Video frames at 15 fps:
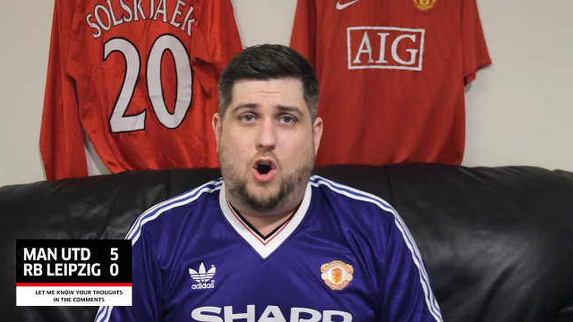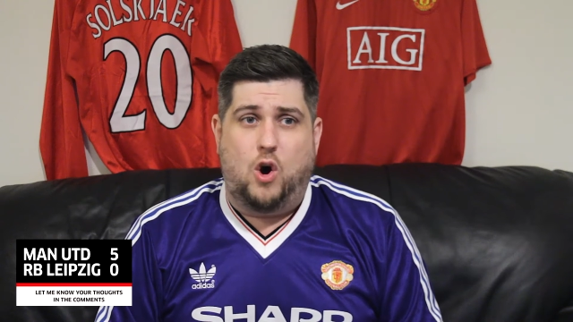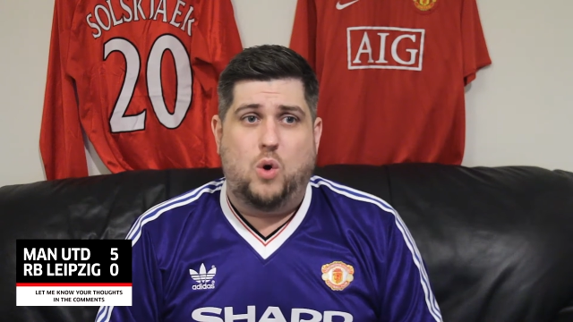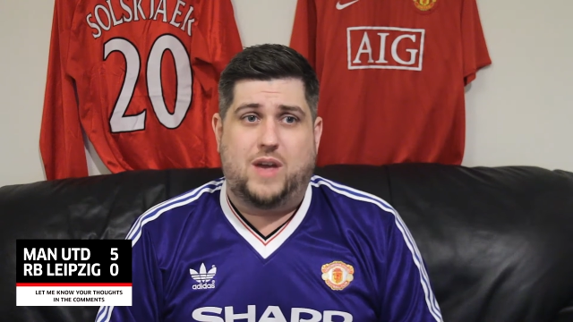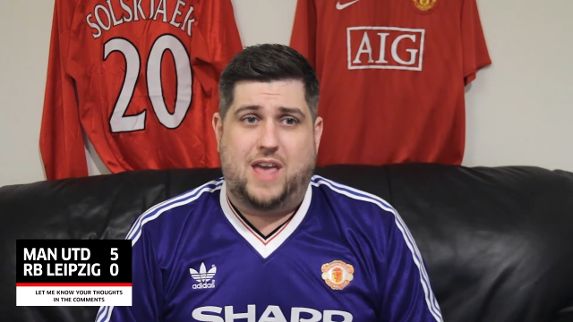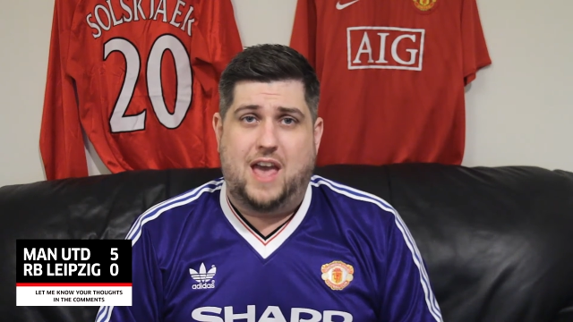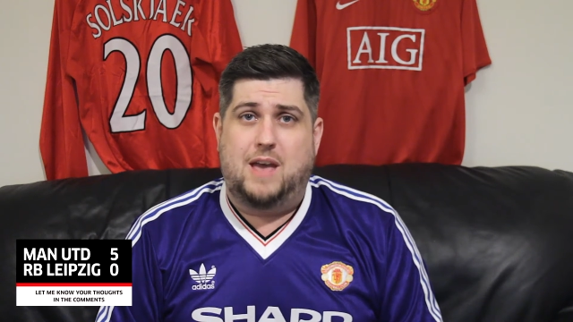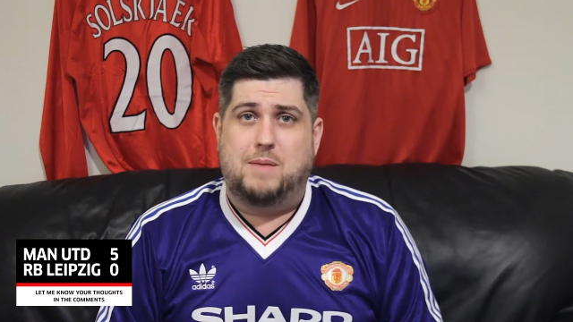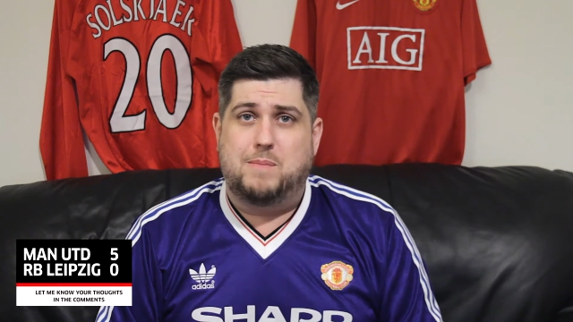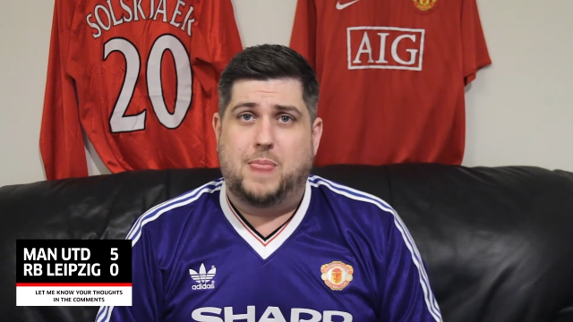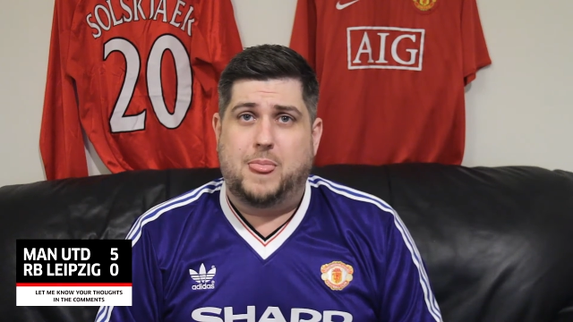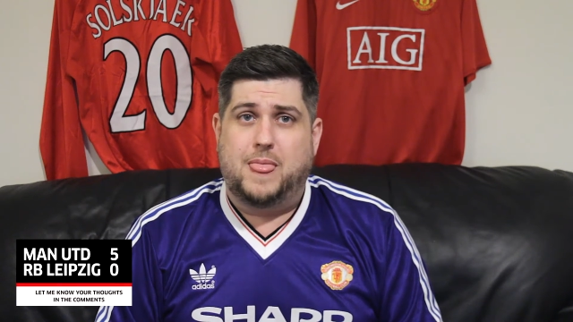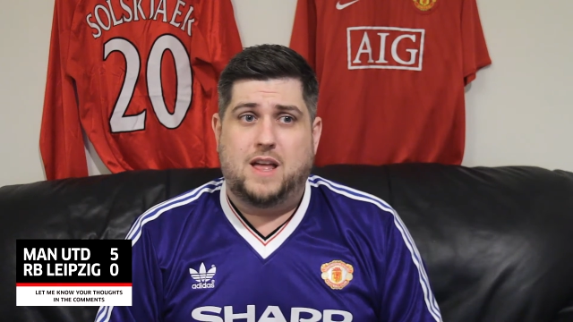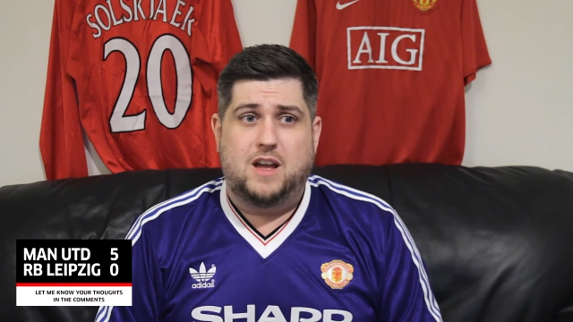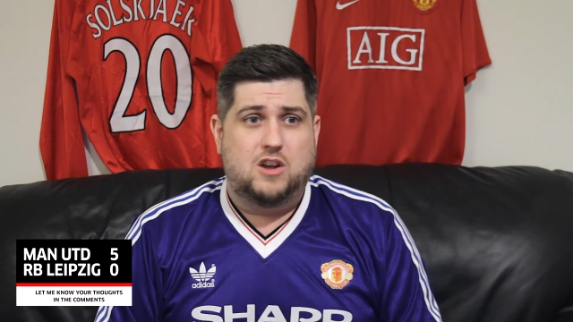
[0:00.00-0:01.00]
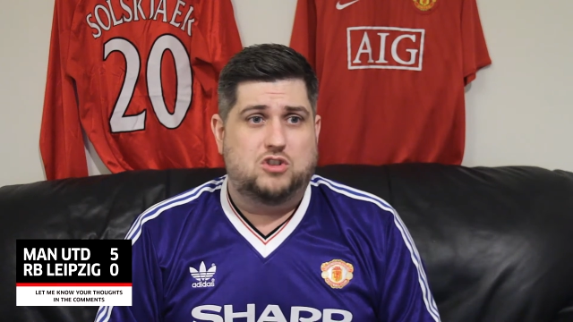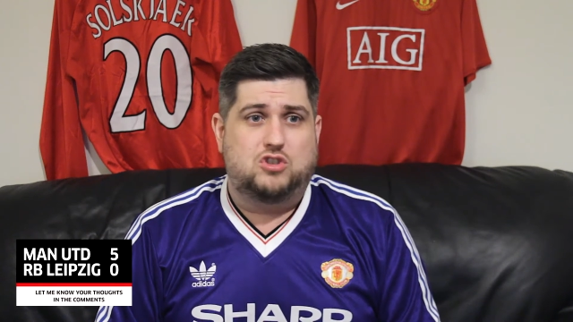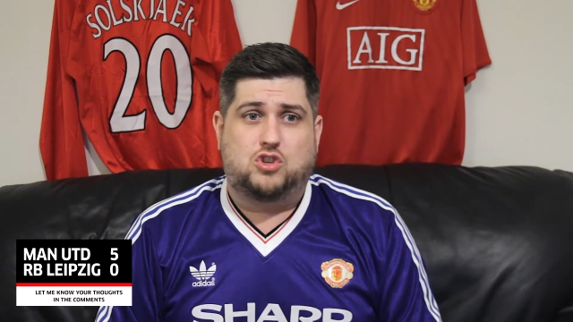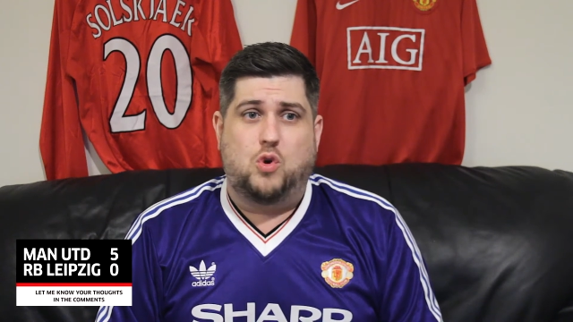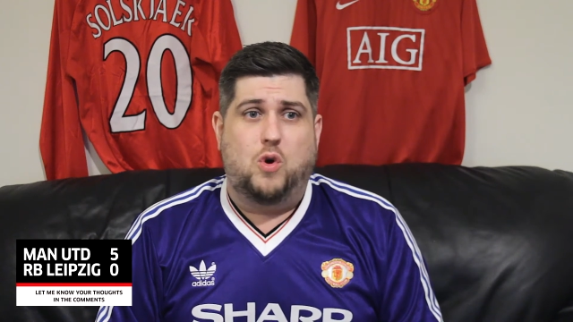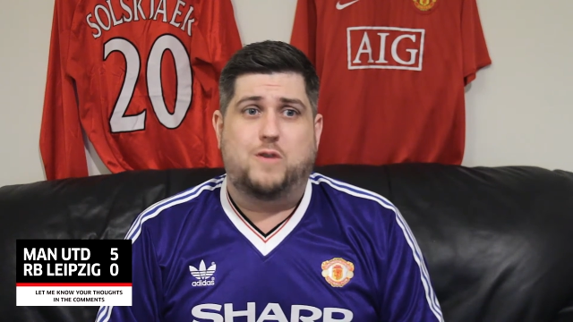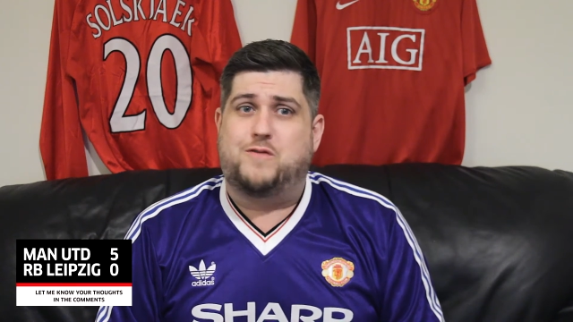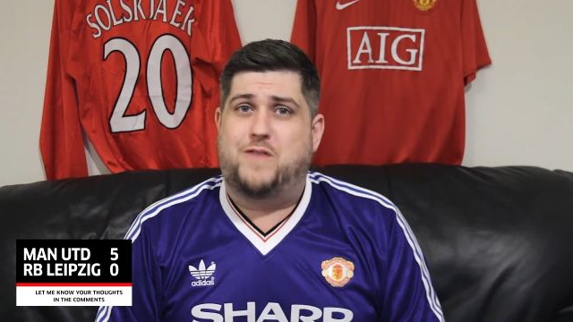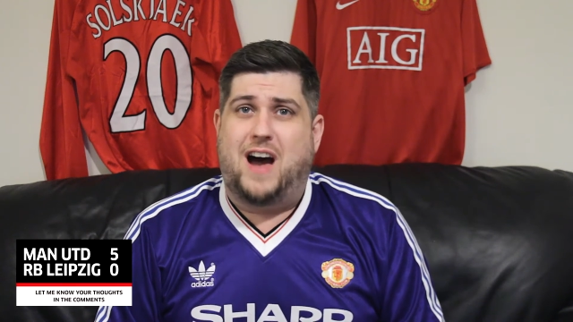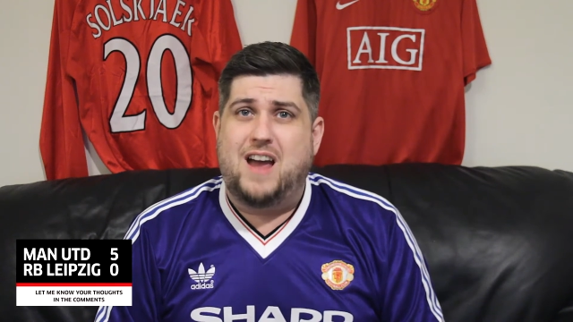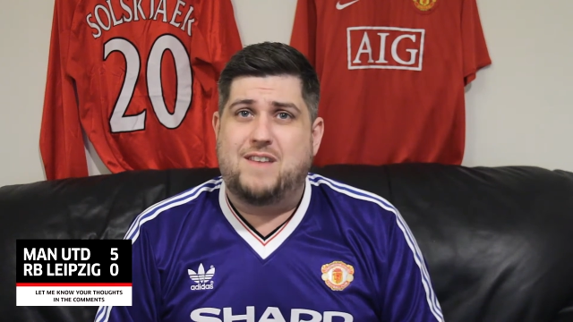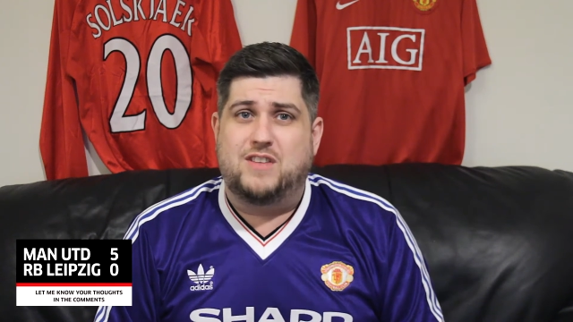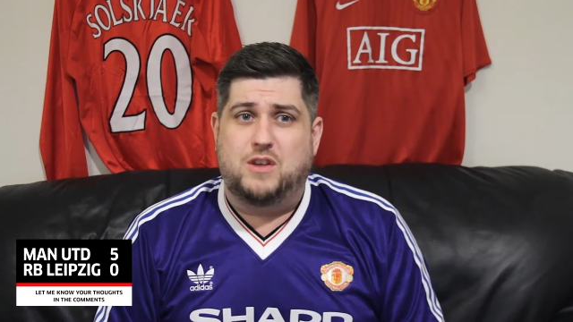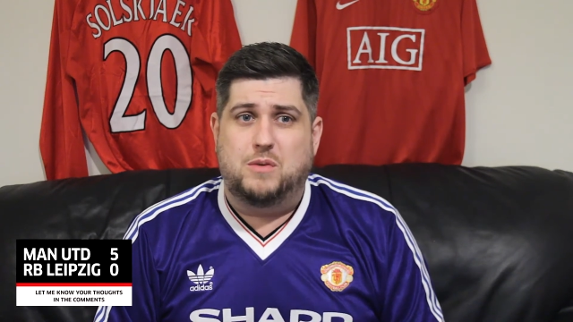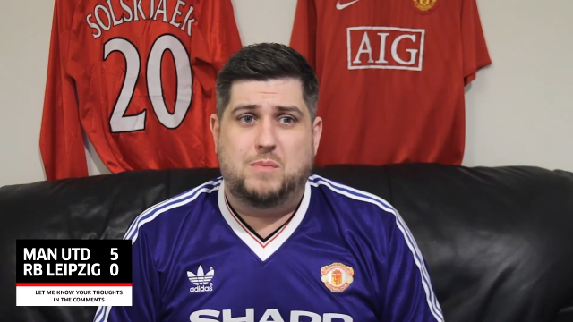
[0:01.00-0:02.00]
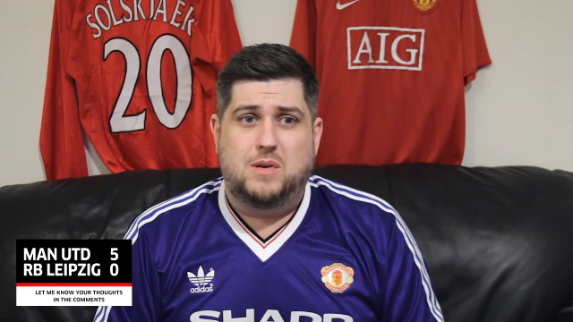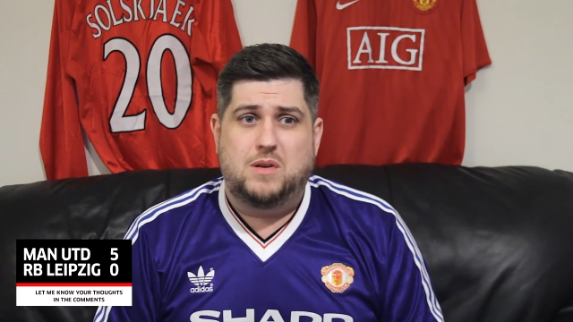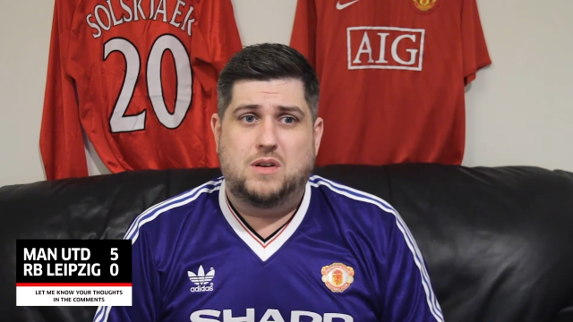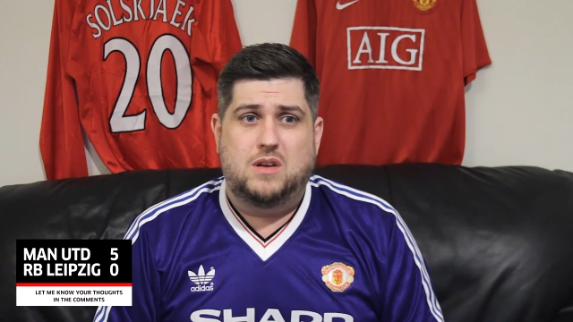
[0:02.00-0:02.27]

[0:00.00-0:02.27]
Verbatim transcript: all game and scored five of them,